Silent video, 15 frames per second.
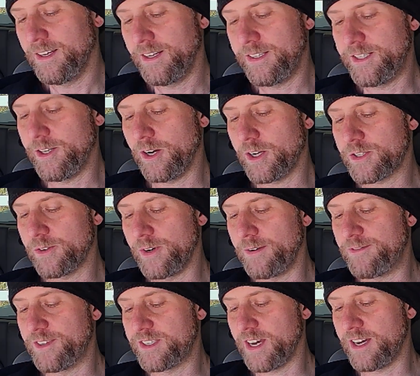And she also
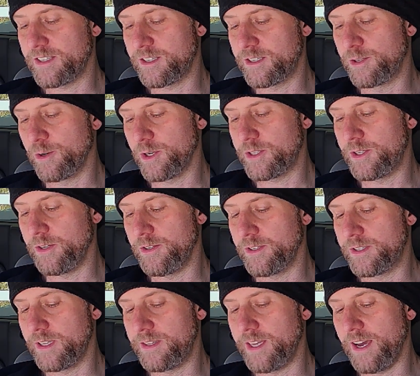emphasizes to her
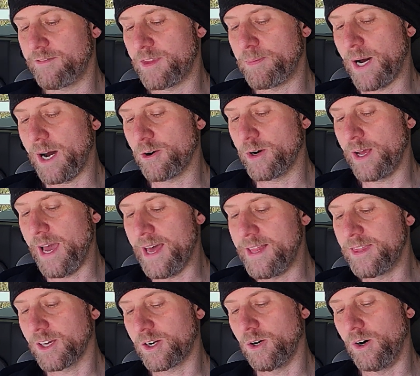students that they have the power to
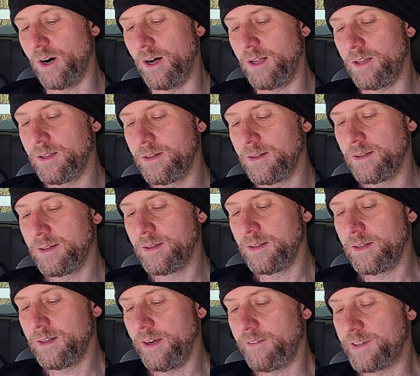end the call
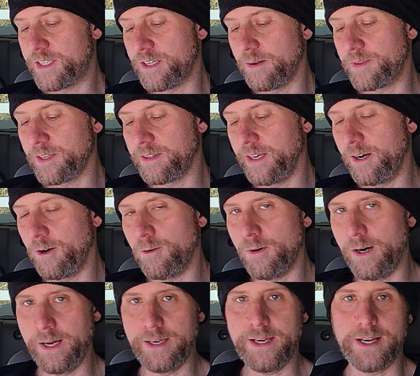if it's something they don't want.